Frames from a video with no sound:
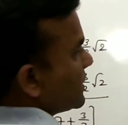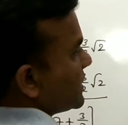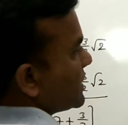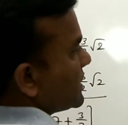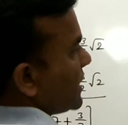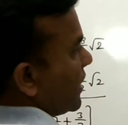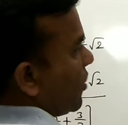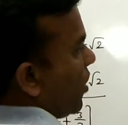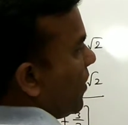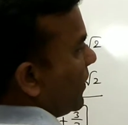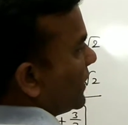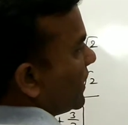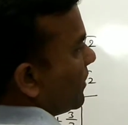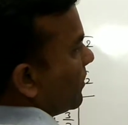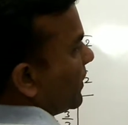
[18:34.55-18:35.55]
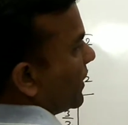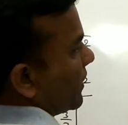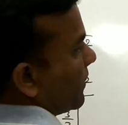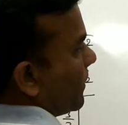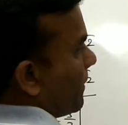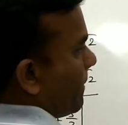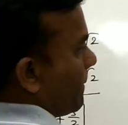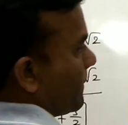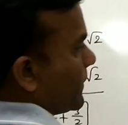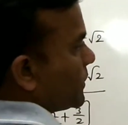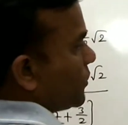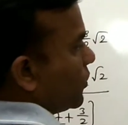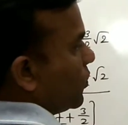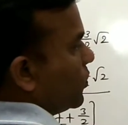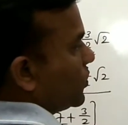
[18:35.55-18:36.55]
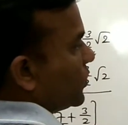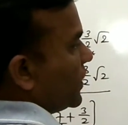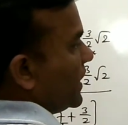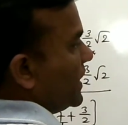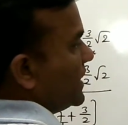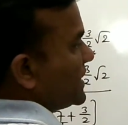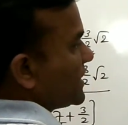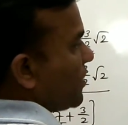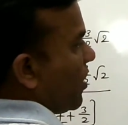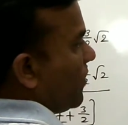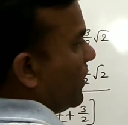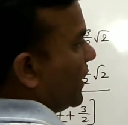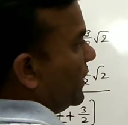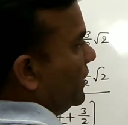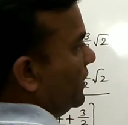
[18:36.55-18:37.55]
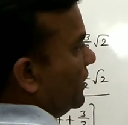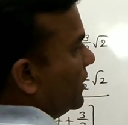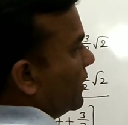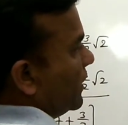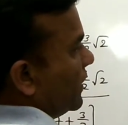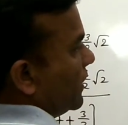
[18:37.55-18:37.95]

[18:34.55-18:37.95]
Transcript: This is a common number, so root 3 is common,